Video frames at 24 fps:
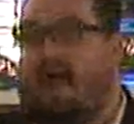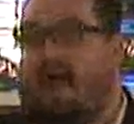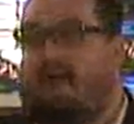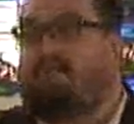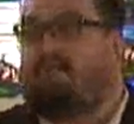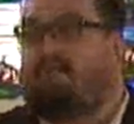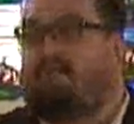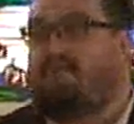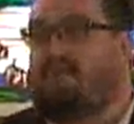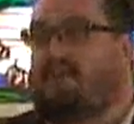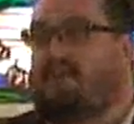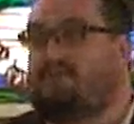
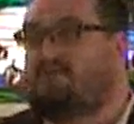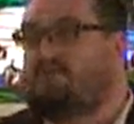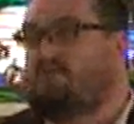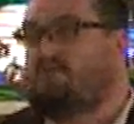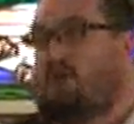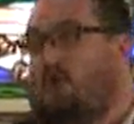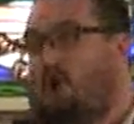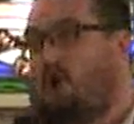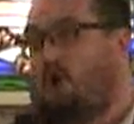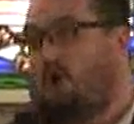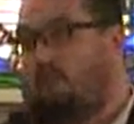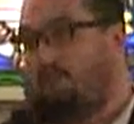have
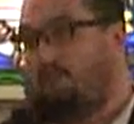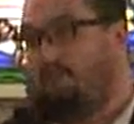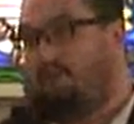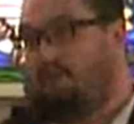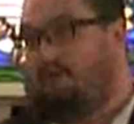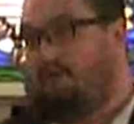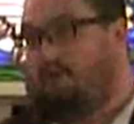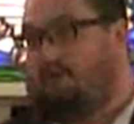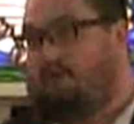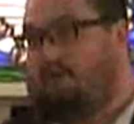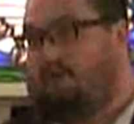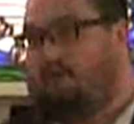this
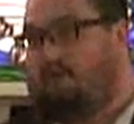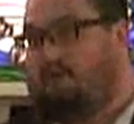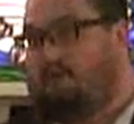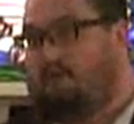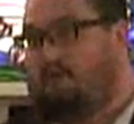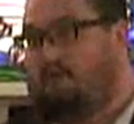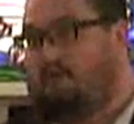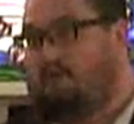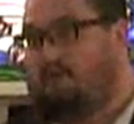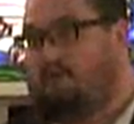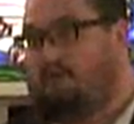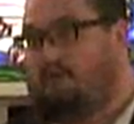hope
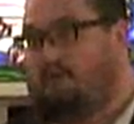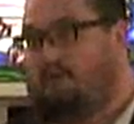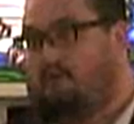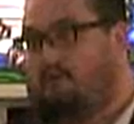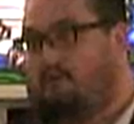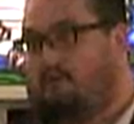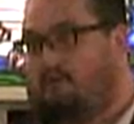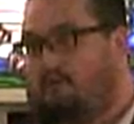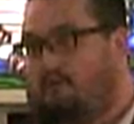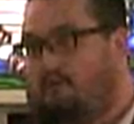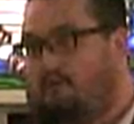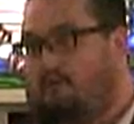
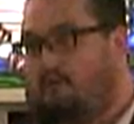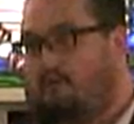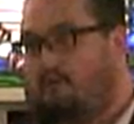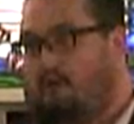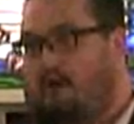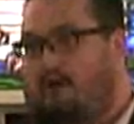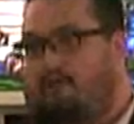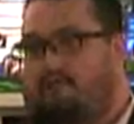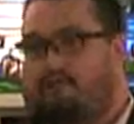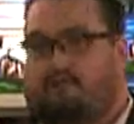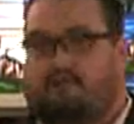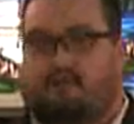
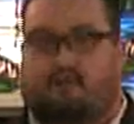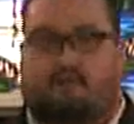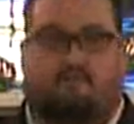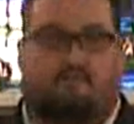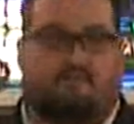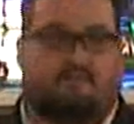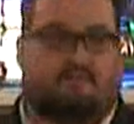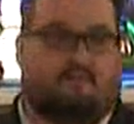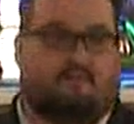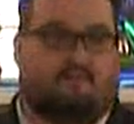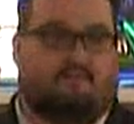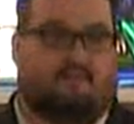of
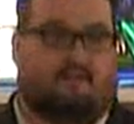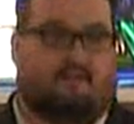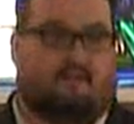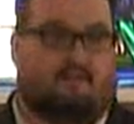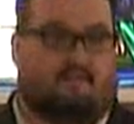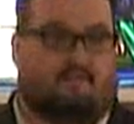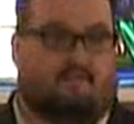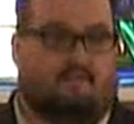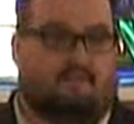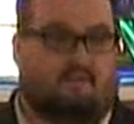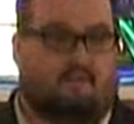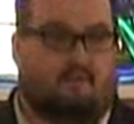forgiveness of
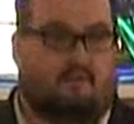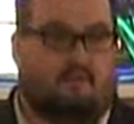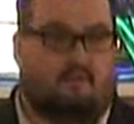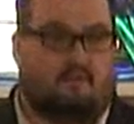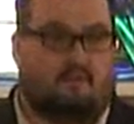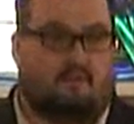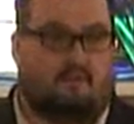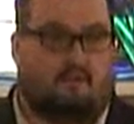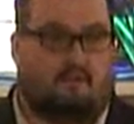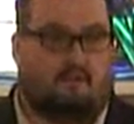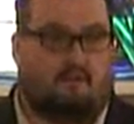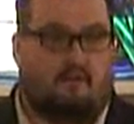sins.
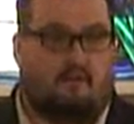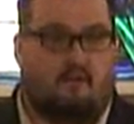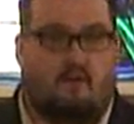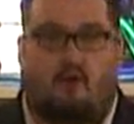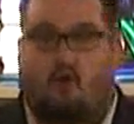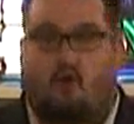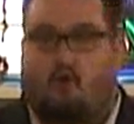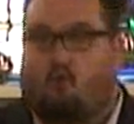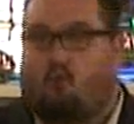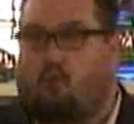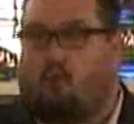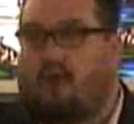
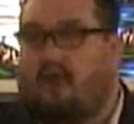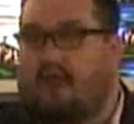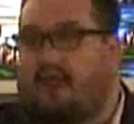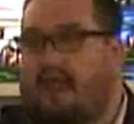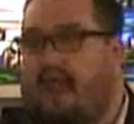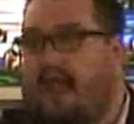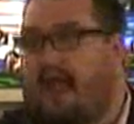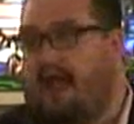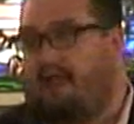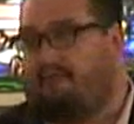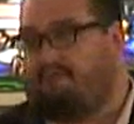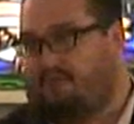
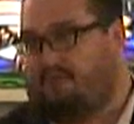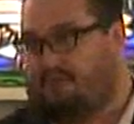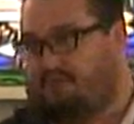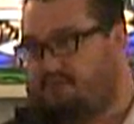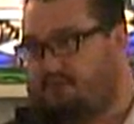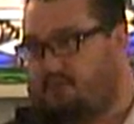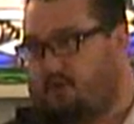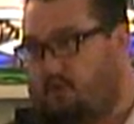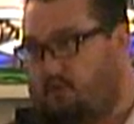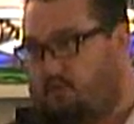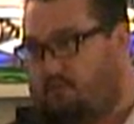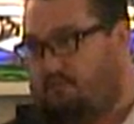We have
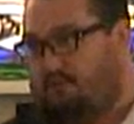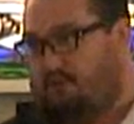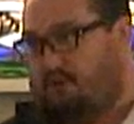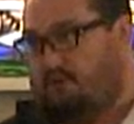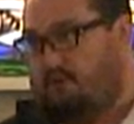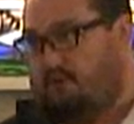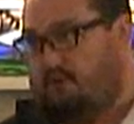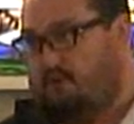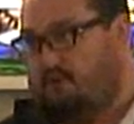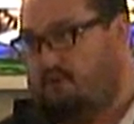this hope.